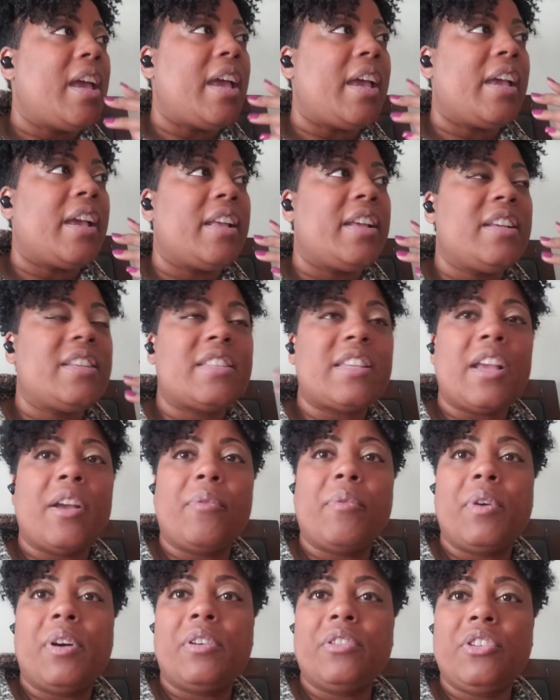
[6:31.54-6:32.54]
And he
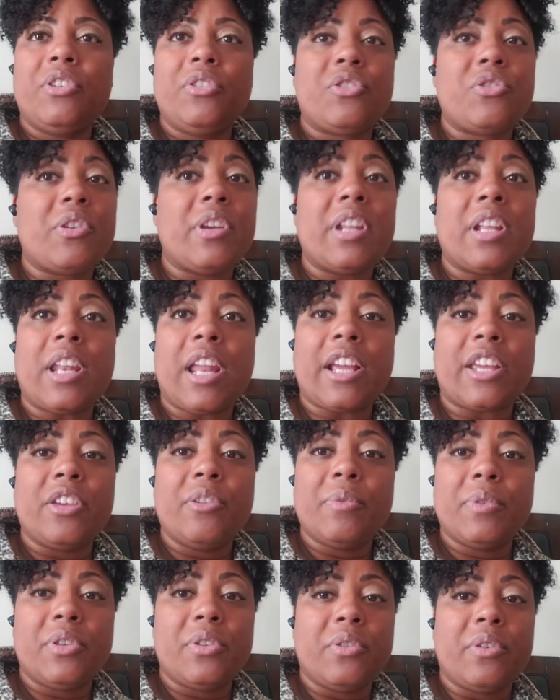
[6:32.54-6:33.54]
said, well, you treat it like
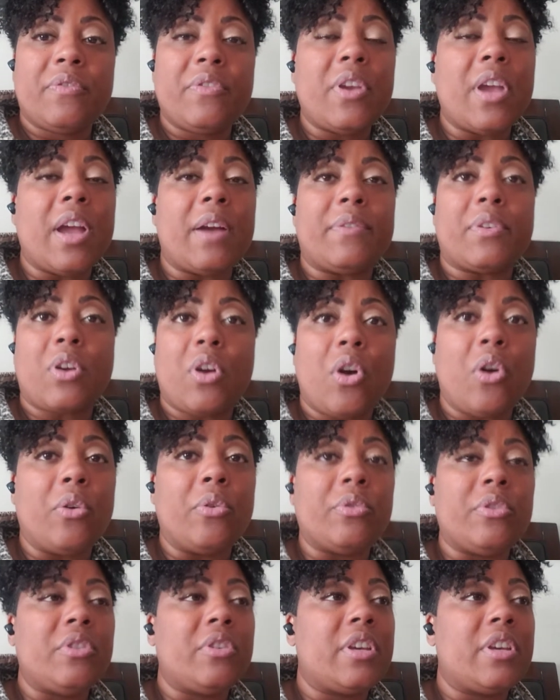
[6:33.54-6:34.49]
you would do if you have a cold.